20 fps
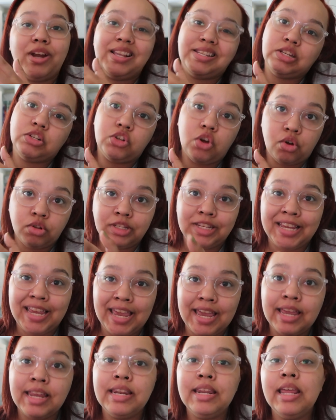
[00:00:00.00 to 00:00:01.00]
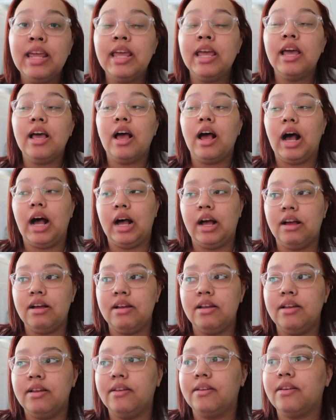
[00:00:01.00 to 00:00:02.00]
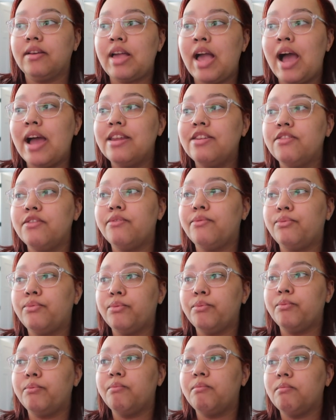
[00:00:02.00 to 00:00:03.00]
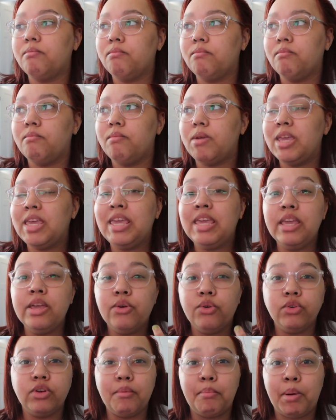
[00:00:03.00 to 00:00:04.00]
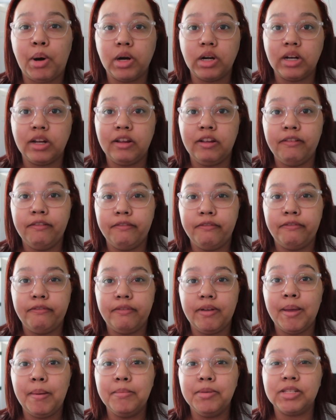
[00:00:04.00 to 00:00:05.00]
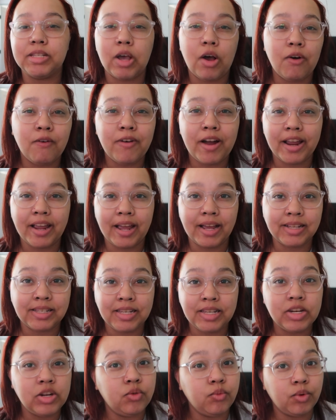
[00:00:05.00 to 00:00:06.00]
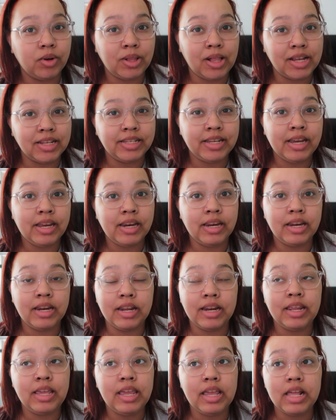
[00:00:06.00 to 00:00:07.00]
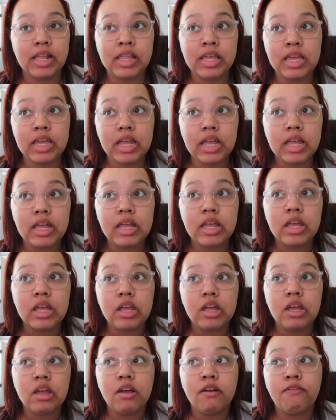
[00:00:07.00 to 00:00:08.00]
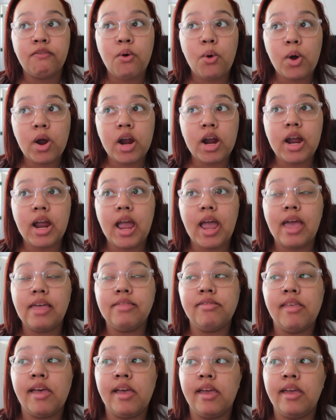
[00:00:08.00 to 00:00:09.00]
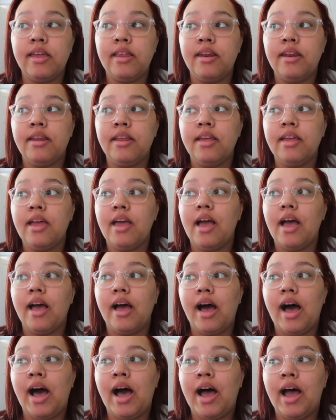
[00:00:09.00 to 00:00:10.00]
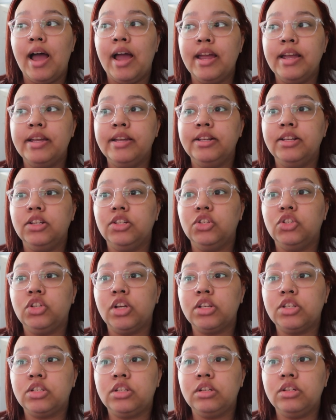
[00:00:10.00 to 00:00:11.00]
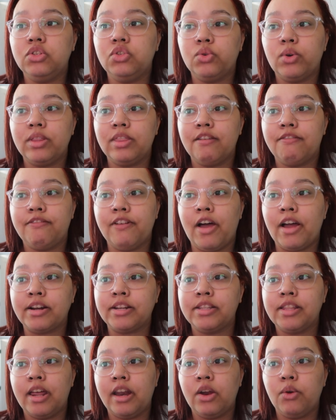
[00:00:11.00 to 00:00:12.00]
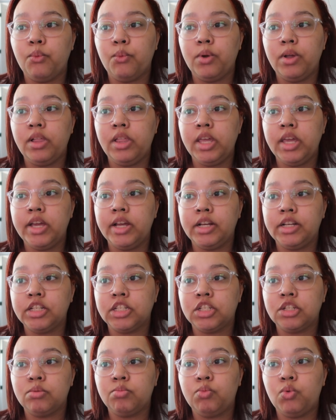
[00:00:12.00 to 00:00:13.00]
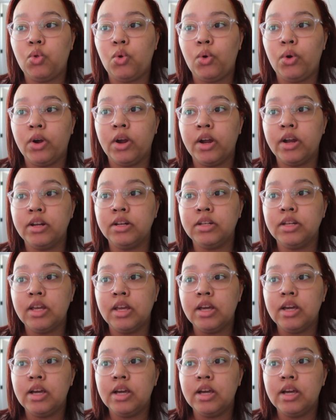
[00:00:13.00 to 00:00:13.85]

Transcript: as adults again, uh, kind of healed a part of himself. I guess he didn't realize he needed healing for, and then. I just enjoyed the fact that it really explored